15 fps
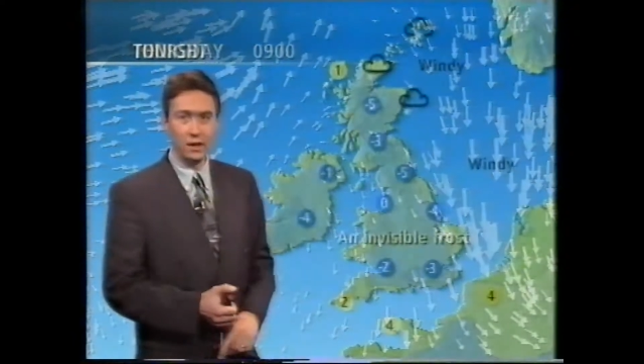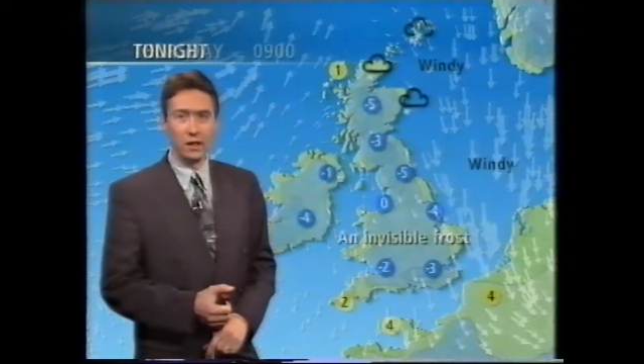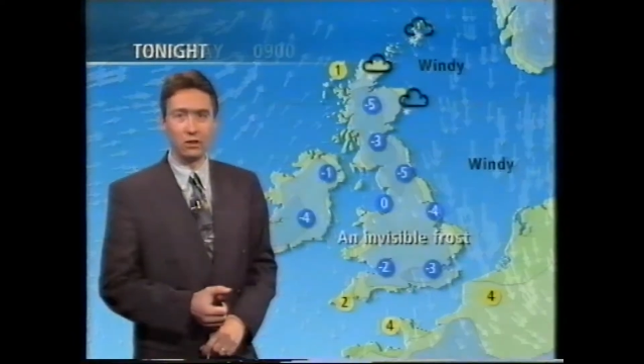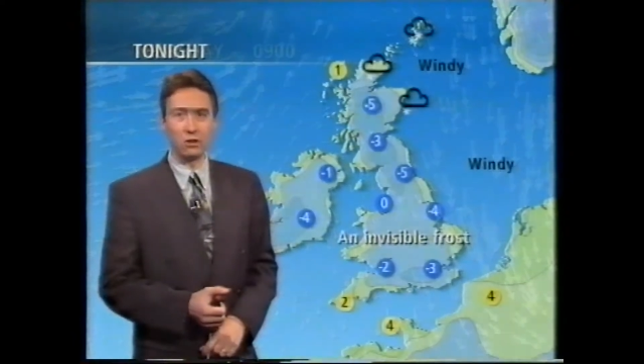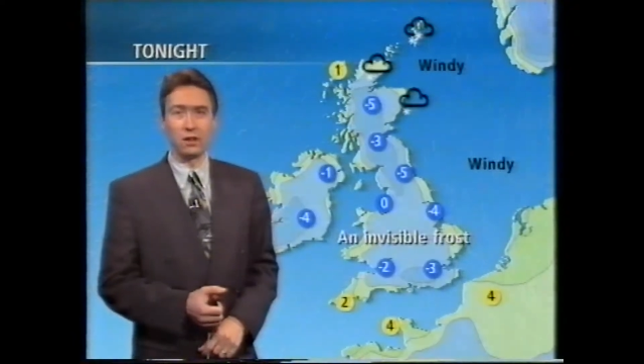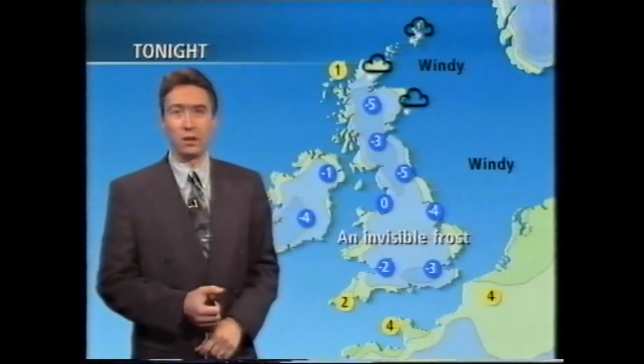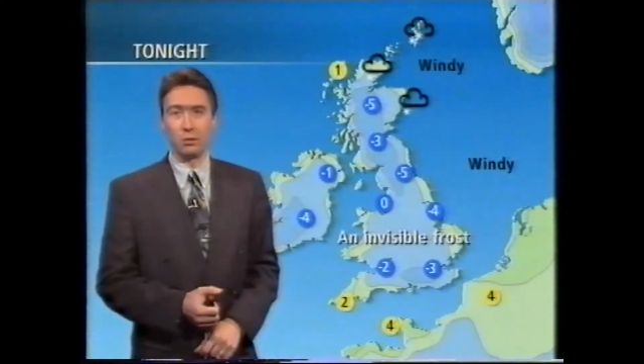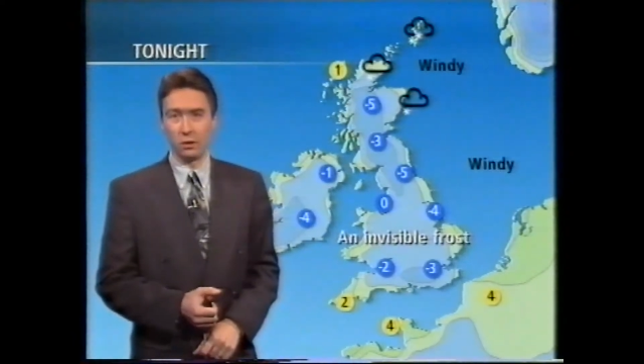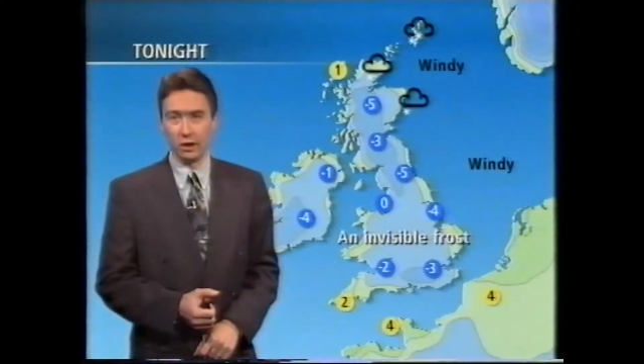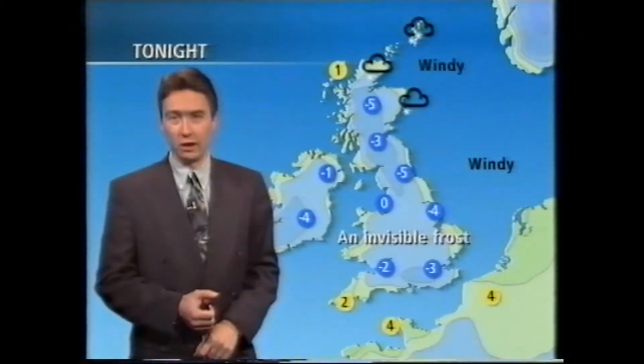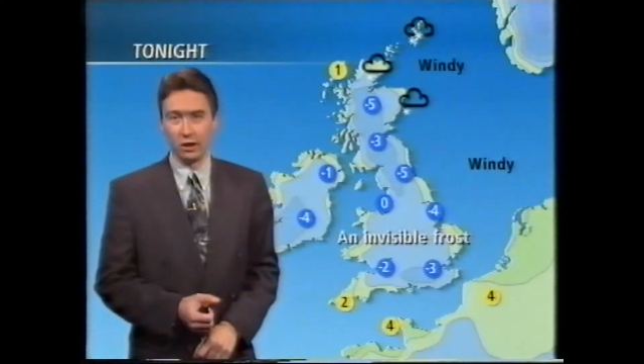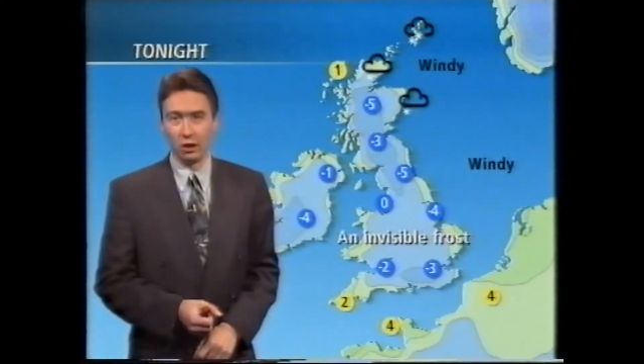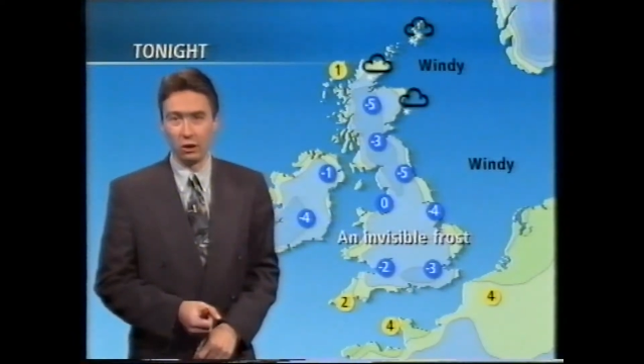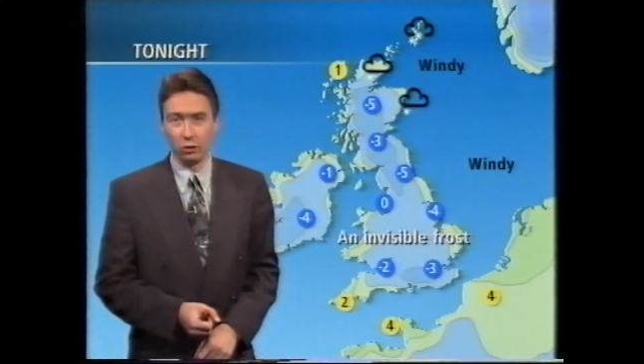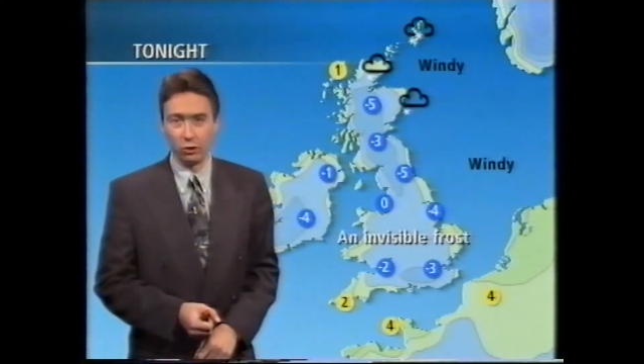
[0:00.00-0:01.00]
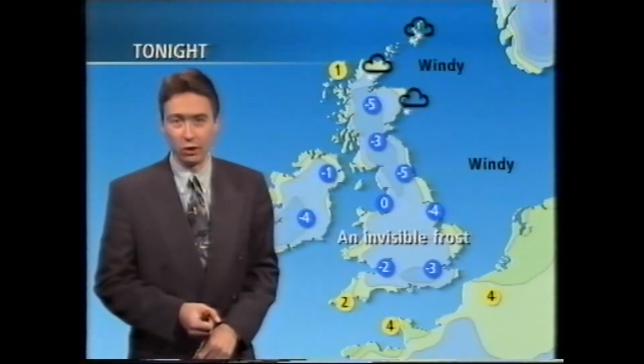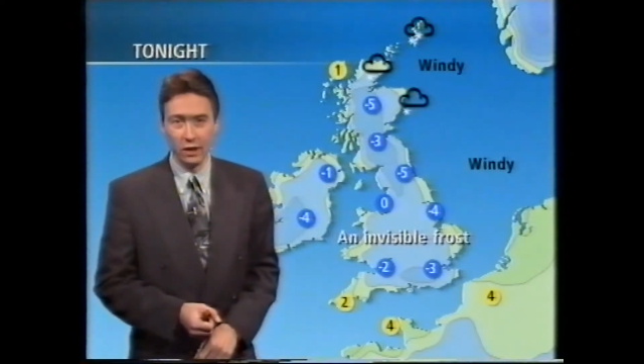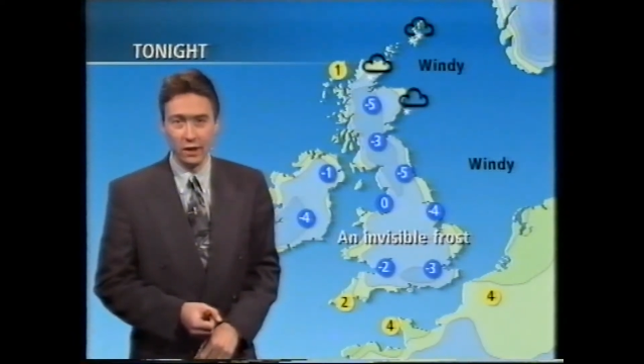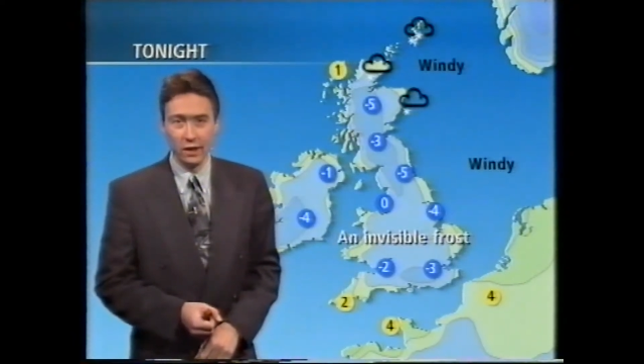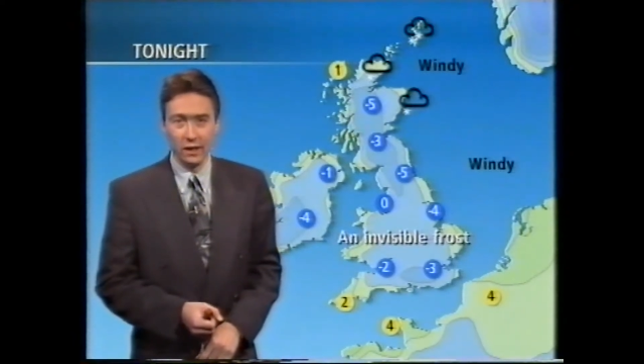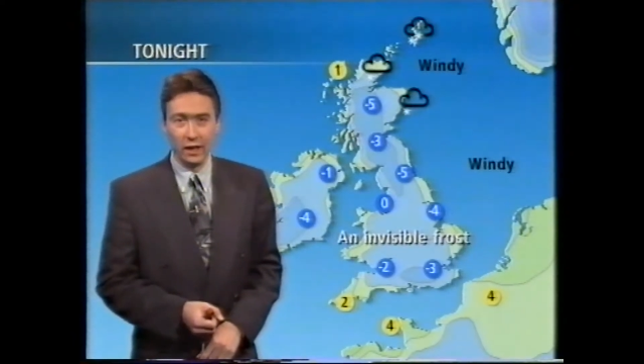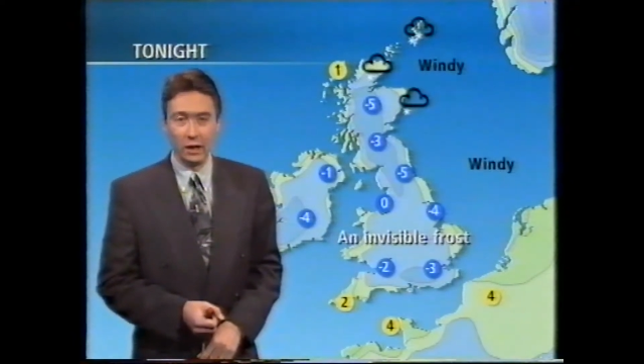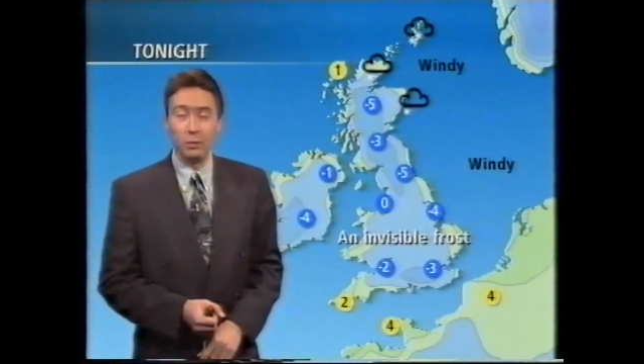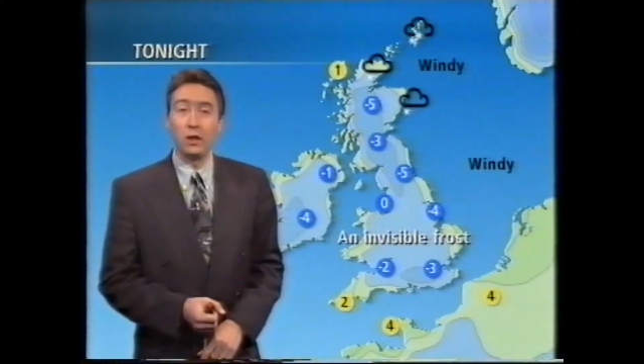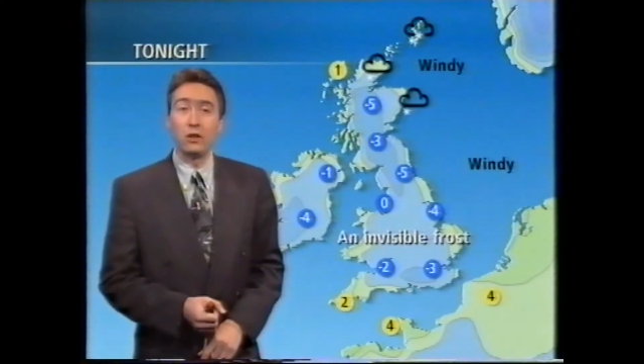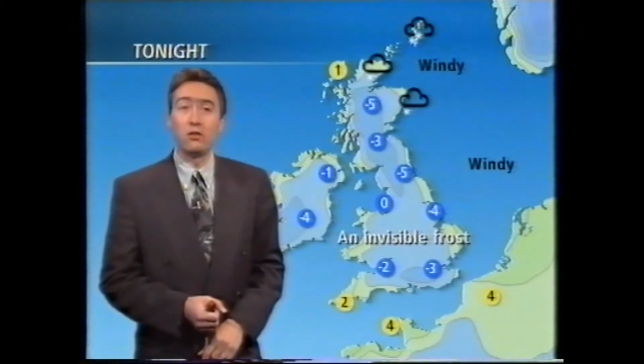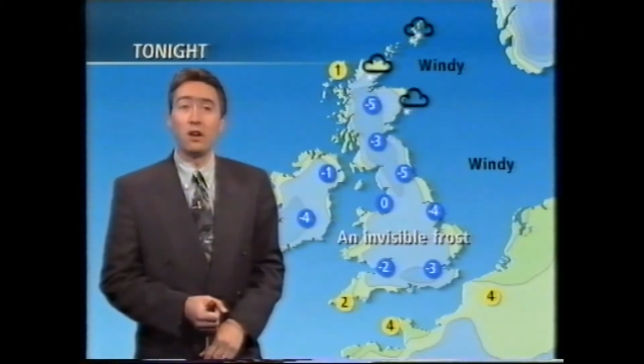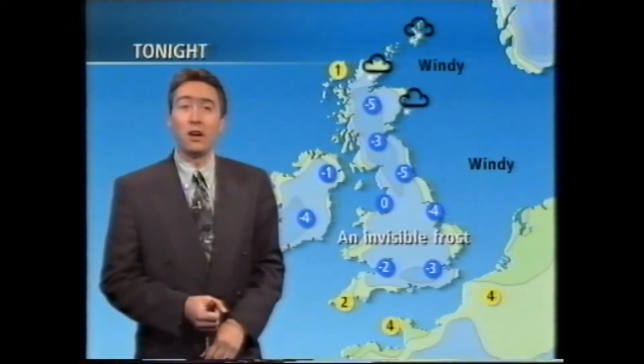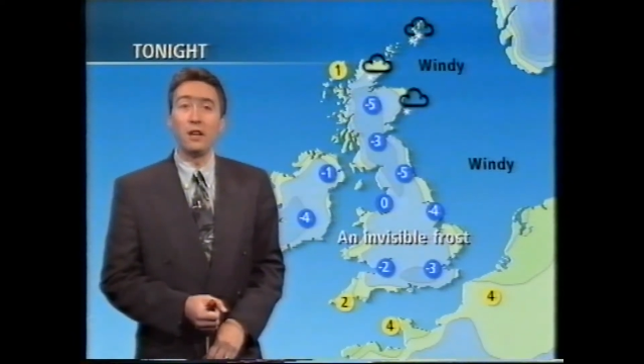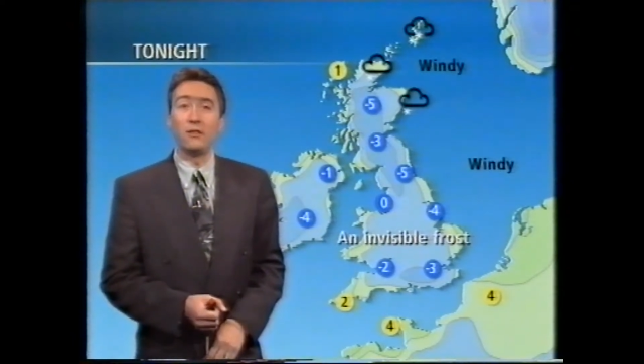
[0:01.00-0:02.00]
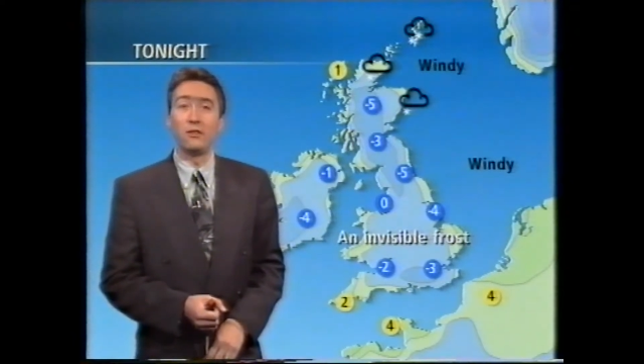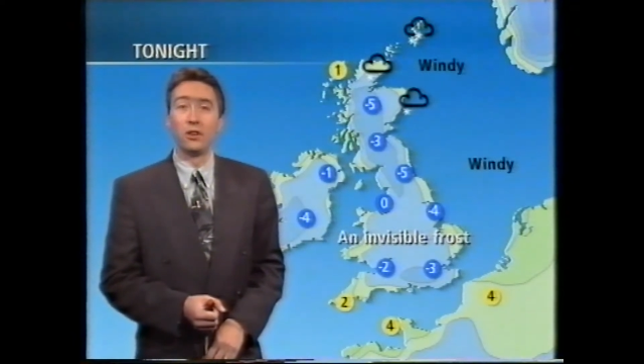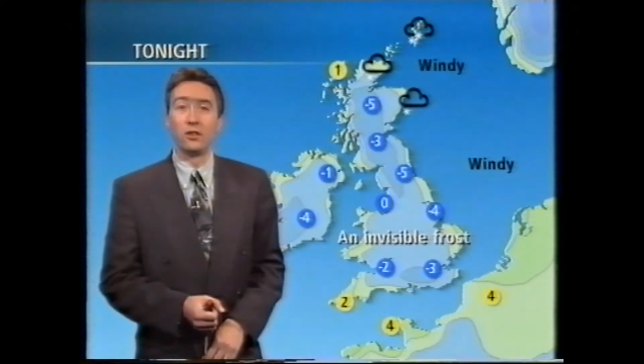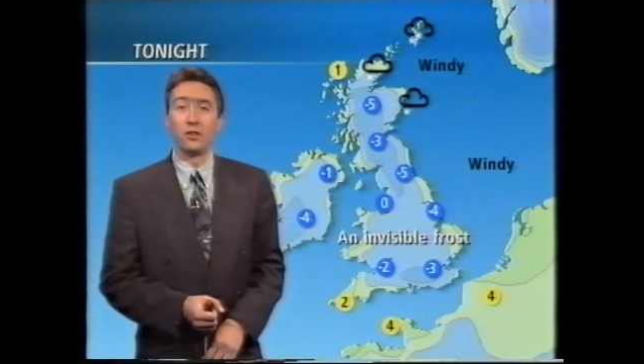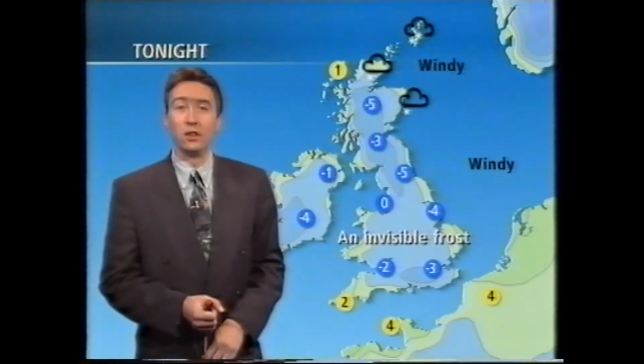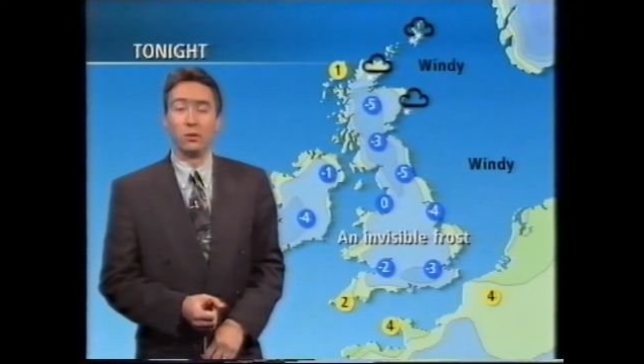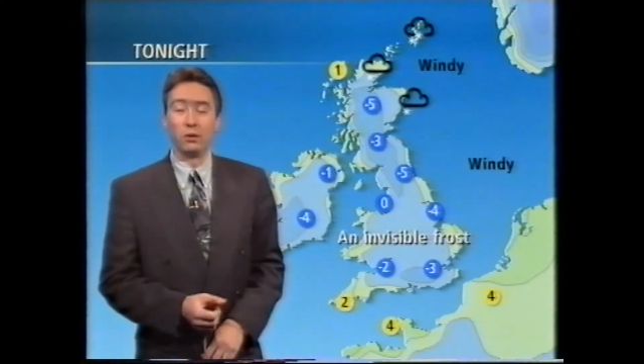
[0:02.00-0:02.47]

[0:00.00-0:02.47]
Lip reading: it's going to get pretty cold. It'll be a dry frost though,